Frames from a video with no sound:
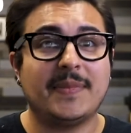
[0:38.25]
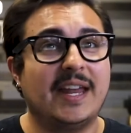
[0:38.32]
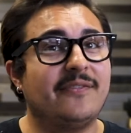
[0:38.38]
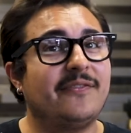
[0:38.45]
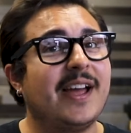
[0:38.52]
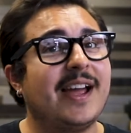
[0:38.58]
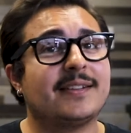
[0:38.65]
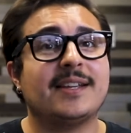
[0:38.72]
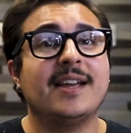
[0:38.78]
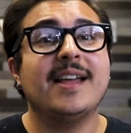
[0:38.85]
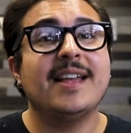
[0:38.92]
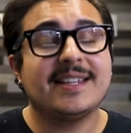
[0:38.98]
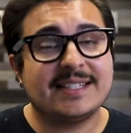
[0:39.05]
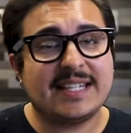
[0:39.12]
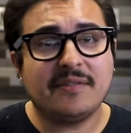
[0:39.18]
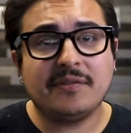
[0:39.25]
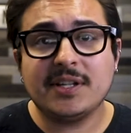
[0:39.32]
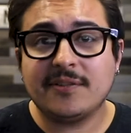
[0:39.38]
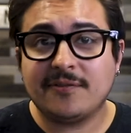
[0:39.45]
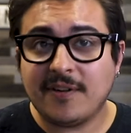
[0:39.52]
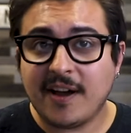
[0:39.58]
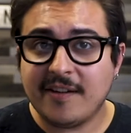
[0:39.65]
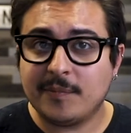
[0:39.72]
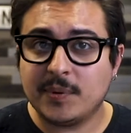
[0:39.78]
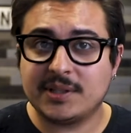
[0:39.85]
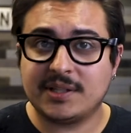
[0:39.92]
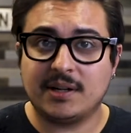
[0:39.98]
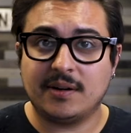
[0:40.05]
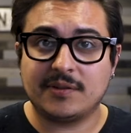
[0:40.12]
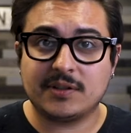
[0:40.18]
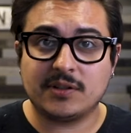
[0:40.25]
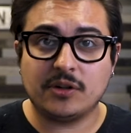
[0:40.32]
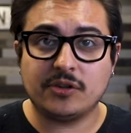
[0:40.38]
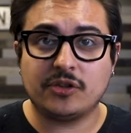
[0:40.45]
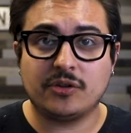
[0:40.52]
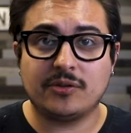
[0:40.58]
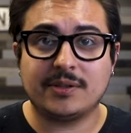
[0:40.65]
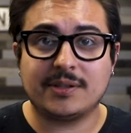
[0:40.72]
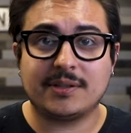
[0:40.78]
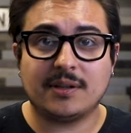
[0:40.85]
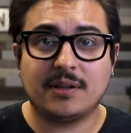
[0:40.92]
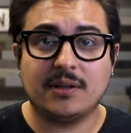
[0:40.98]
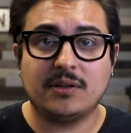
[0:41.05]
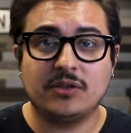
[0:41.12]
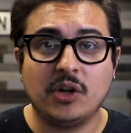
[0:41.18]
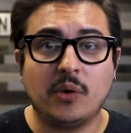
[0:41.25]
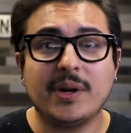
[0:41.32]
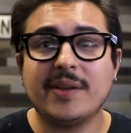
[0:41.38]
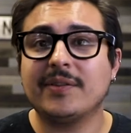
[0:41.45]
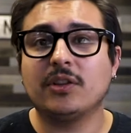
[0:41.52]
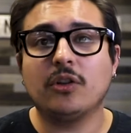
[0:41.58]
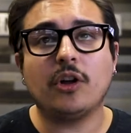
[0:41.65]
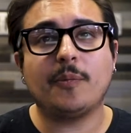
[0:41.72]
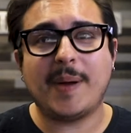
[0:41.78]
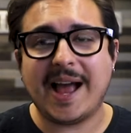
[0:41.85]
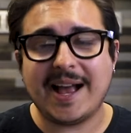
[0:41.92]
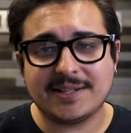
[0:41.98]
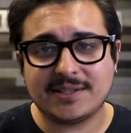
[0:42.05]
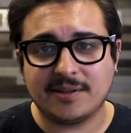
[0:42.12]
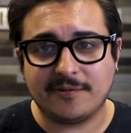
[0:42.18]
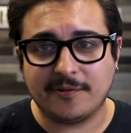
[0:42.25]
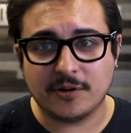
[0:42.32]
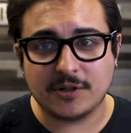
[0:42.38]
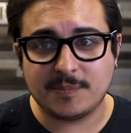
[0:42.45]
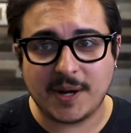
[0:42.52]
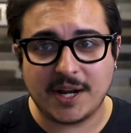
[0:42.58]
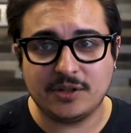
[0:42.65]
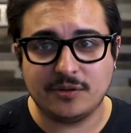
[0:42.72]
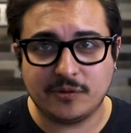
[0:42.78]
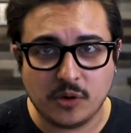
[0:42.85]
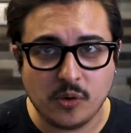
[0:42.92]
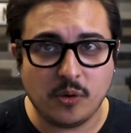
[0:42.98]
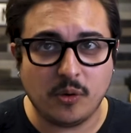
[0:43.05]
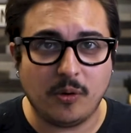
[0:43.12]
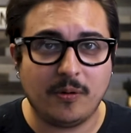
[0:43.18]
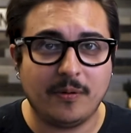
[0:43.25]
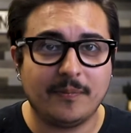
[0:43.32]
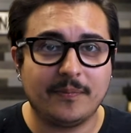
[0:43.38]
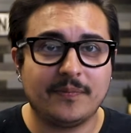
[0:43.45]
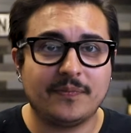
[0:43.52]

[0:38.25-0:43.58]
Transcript: In fact, 75% of searchers don't even look past the first page of Google.